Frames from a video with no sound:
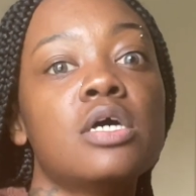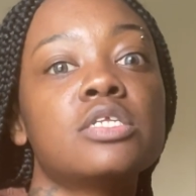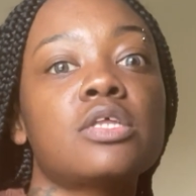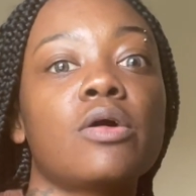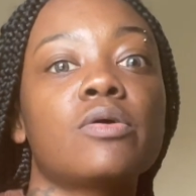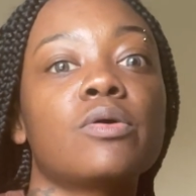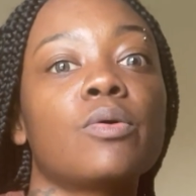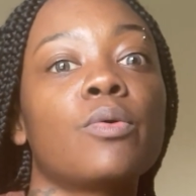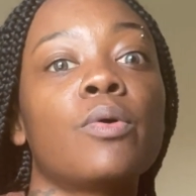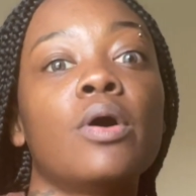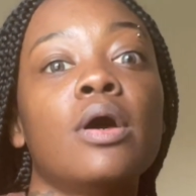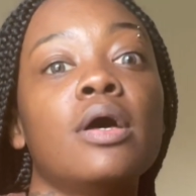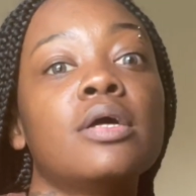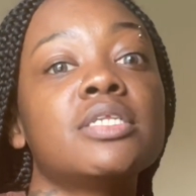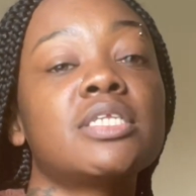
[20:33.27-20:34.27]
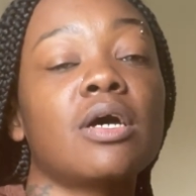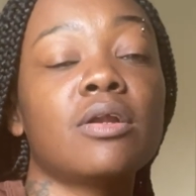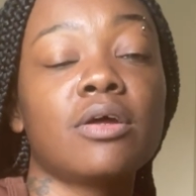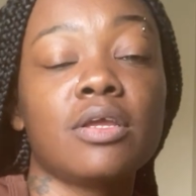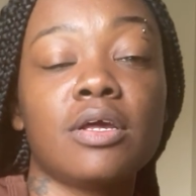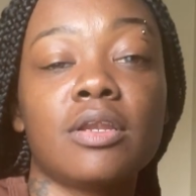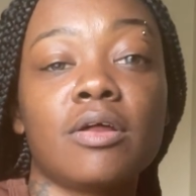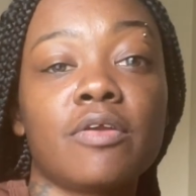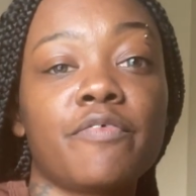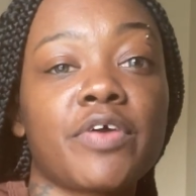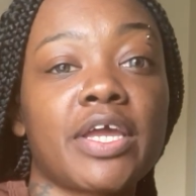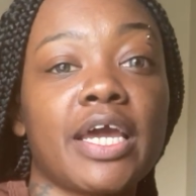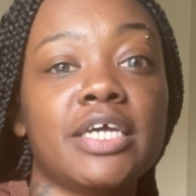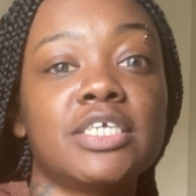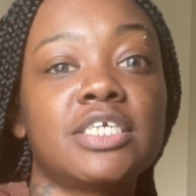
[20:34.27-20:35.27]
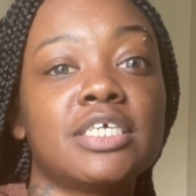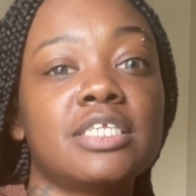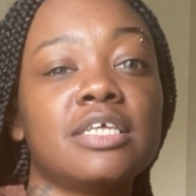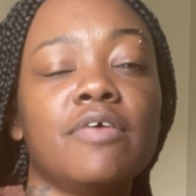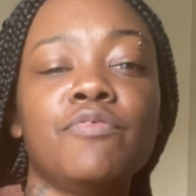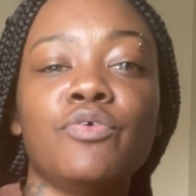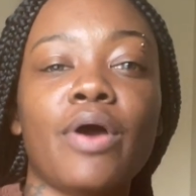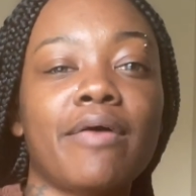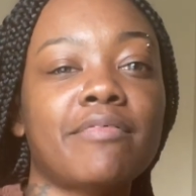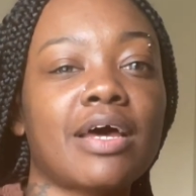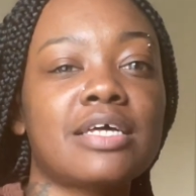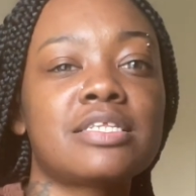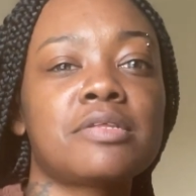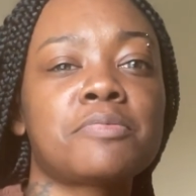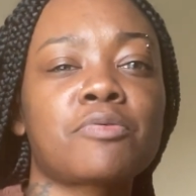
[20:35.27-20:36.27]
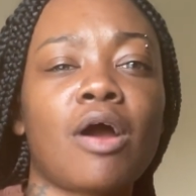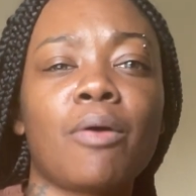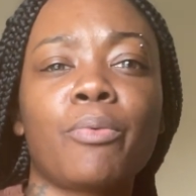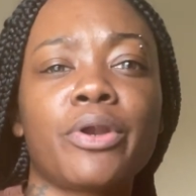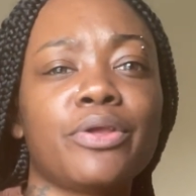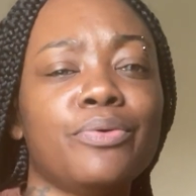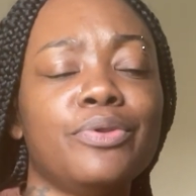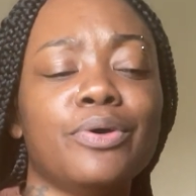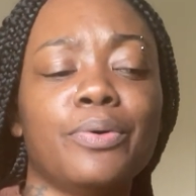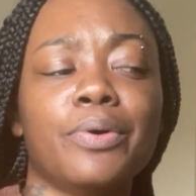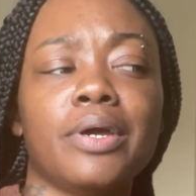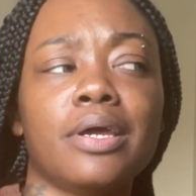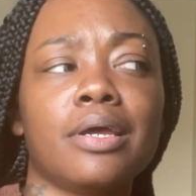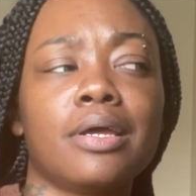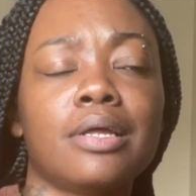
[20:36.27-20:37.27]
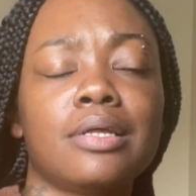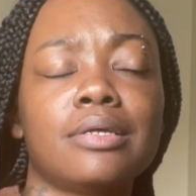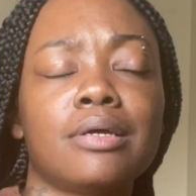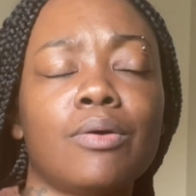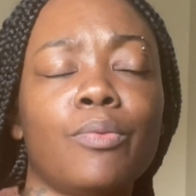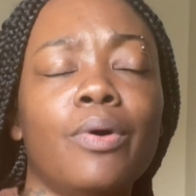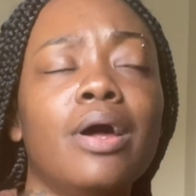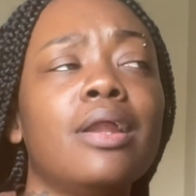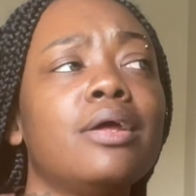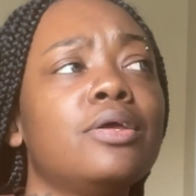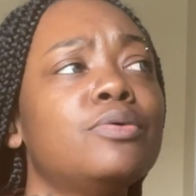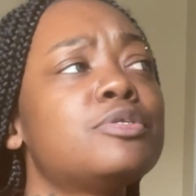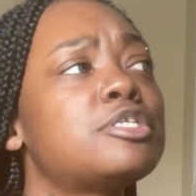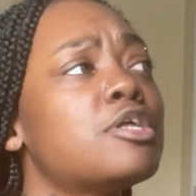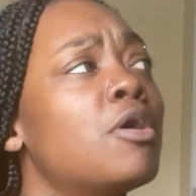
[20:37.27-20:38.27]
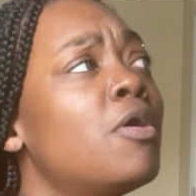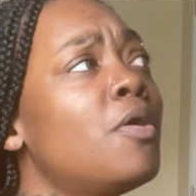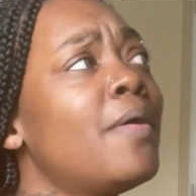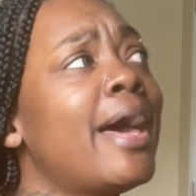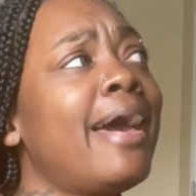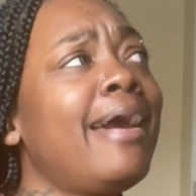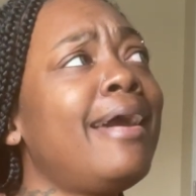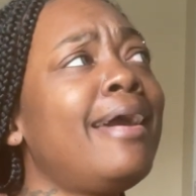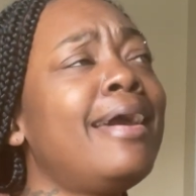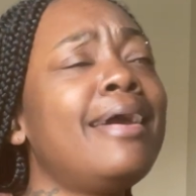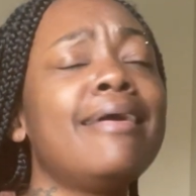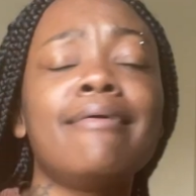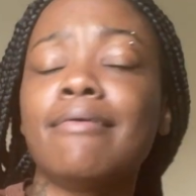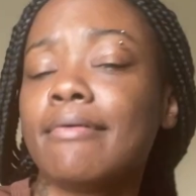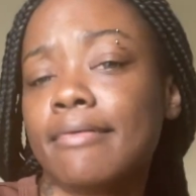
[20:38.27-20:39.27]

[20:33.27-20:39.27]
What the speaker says: So turn on your notifications. If you have not subscribed, what are you doing? What are you doing?